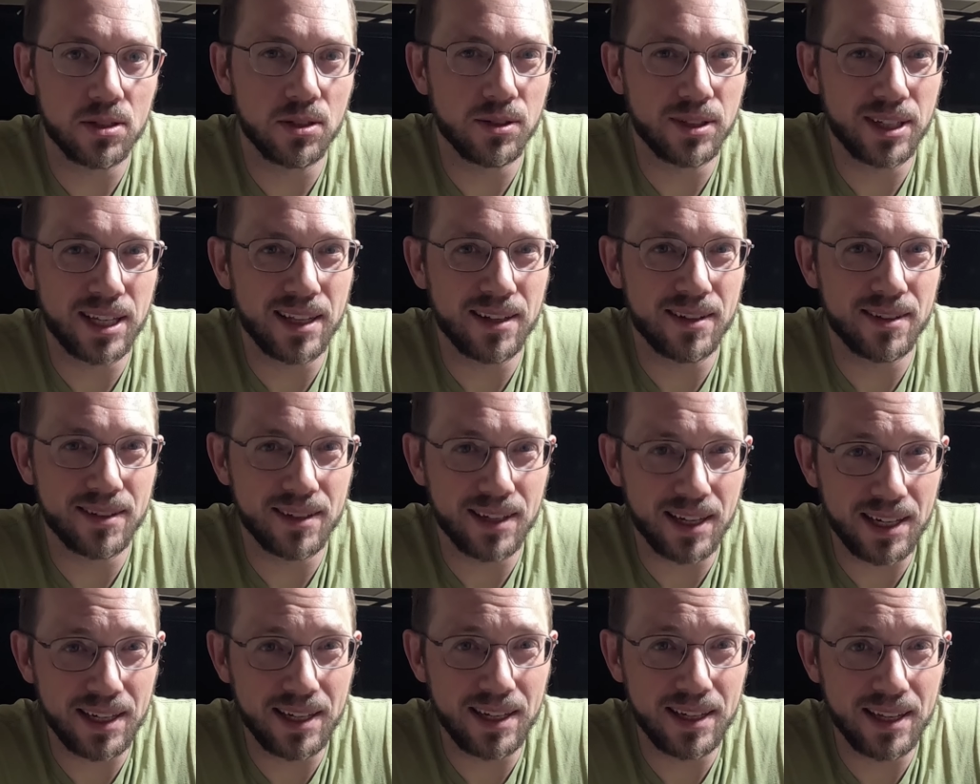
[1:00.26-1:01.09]
and only get
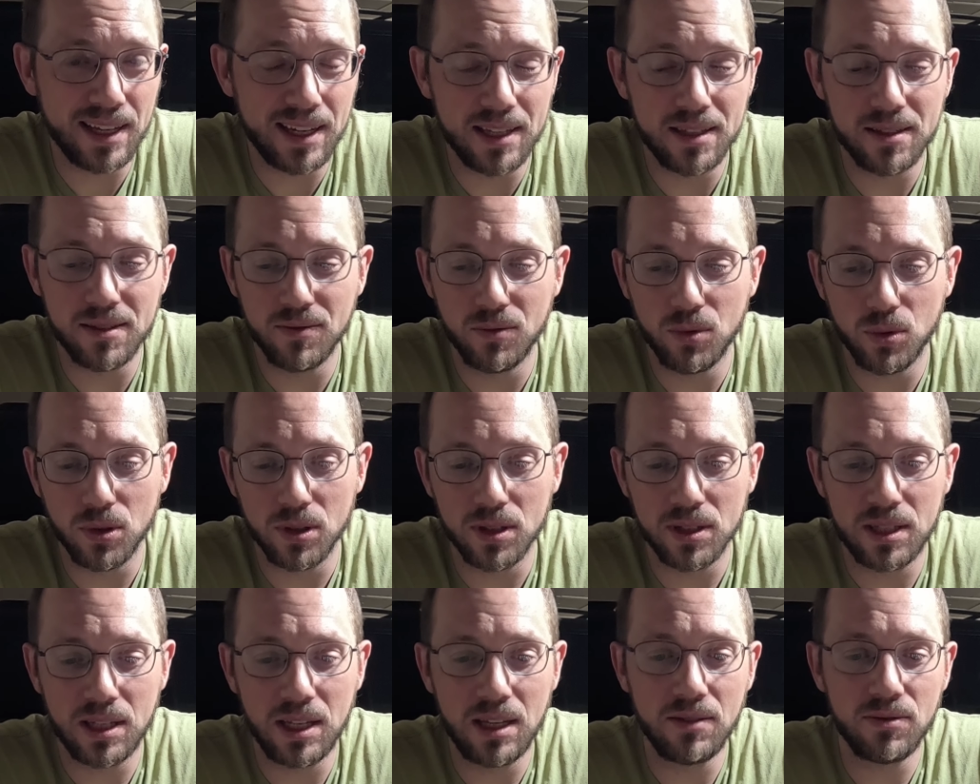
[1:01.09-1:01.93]
90 days of
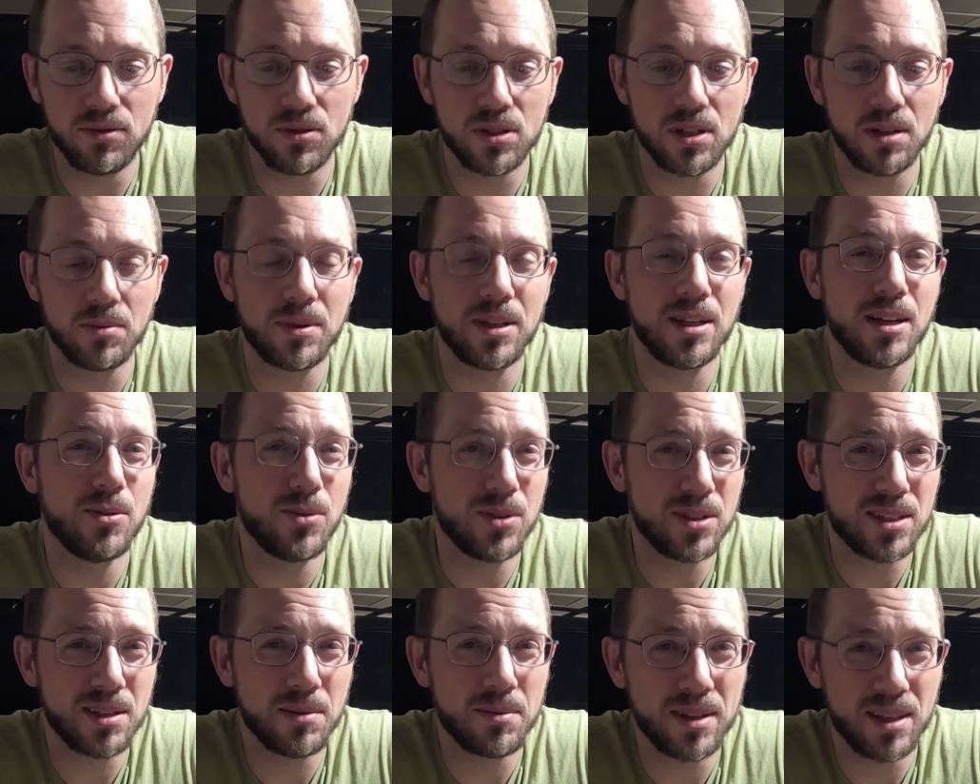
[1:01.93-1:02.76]
warranty for something. I
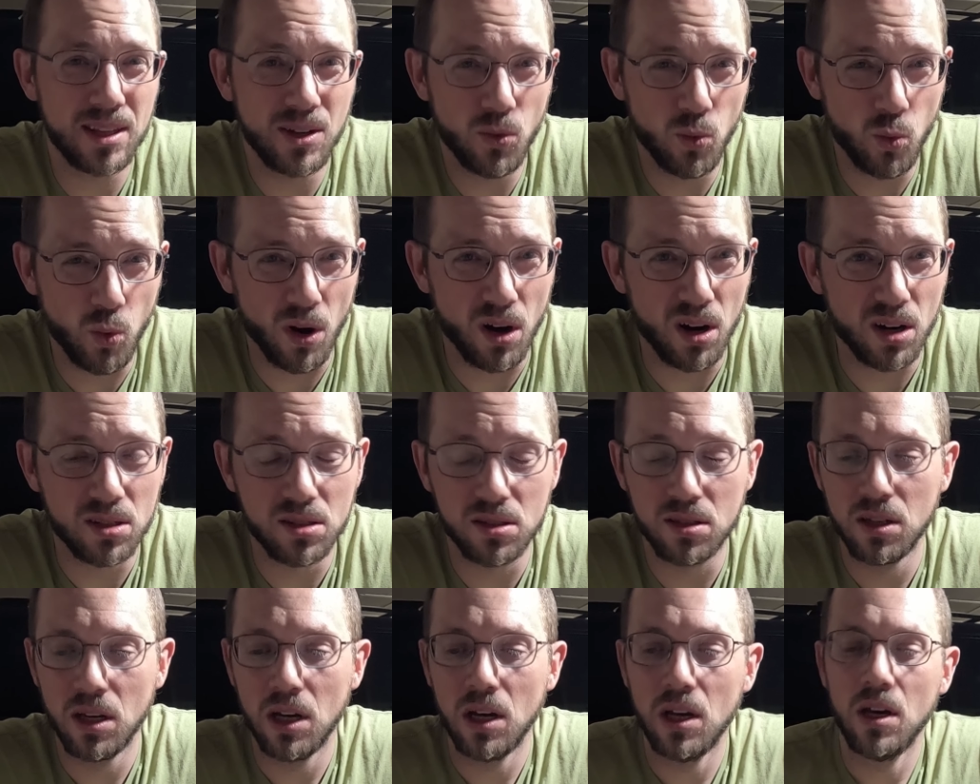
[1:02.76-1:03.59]
want something that
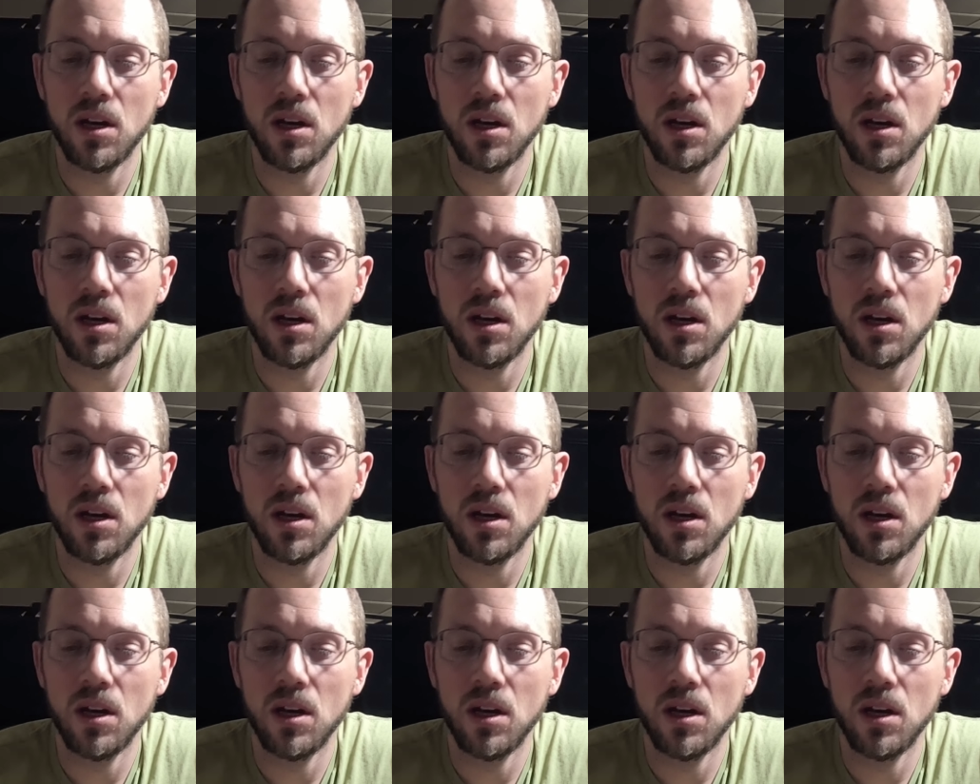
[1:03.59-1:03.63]
works.